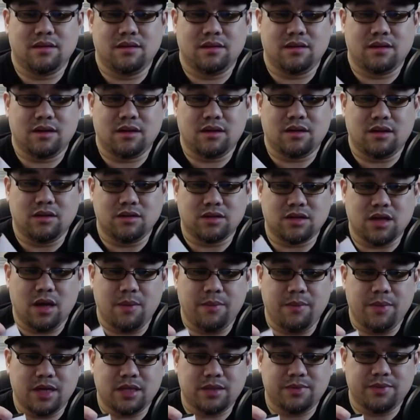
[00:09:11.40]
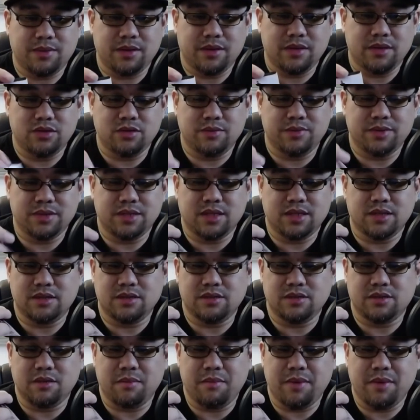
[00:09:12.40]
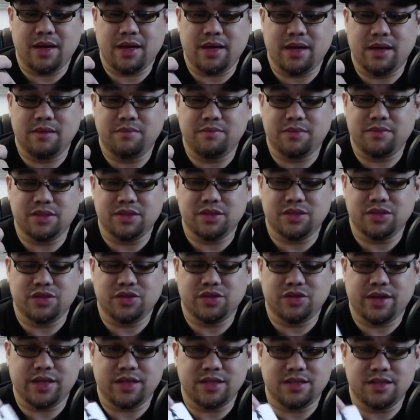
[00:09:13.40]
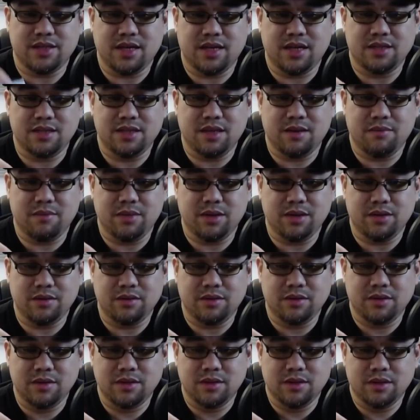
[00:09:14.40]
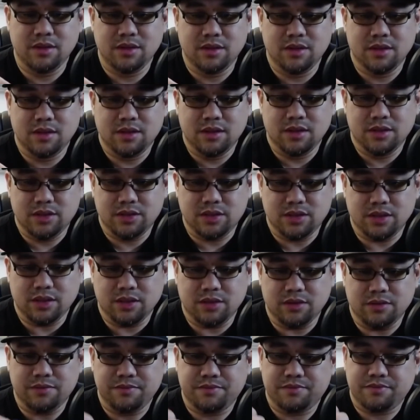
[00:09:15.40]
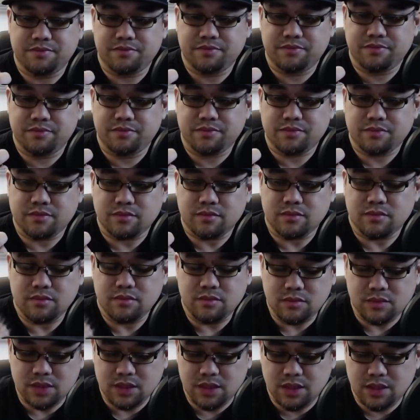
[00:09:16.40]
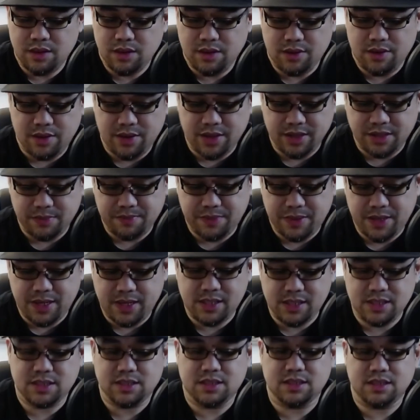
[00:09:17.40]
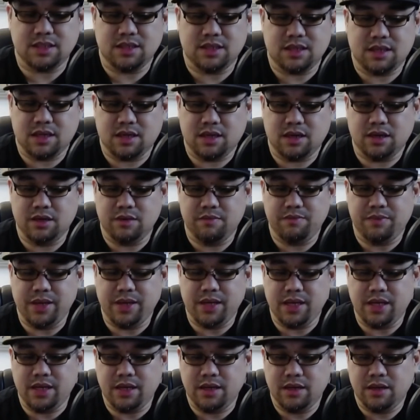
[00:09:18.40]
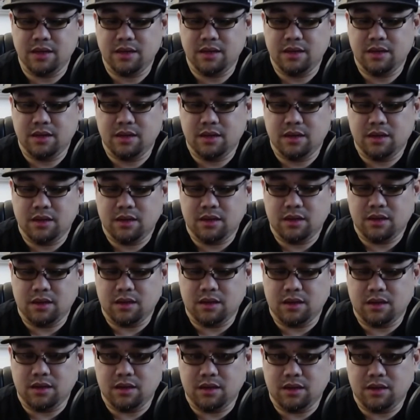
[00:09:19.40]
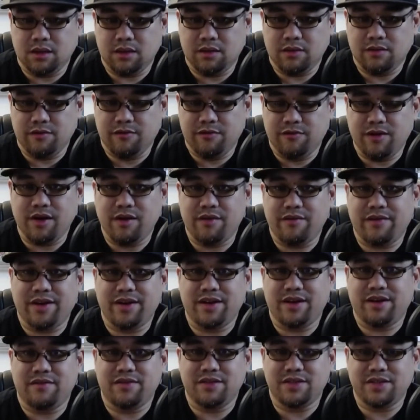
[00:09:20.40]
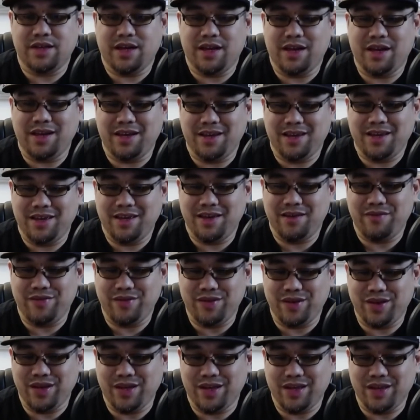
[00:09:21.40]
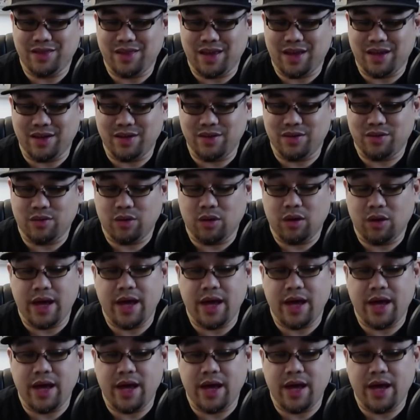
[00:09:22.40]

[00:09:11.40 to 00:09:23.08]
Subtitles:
Close Combat Expert and Super Senses on the back end, Precision Strike and Sidestep middle. So this piece could be very, very devastating if you can get that good roll.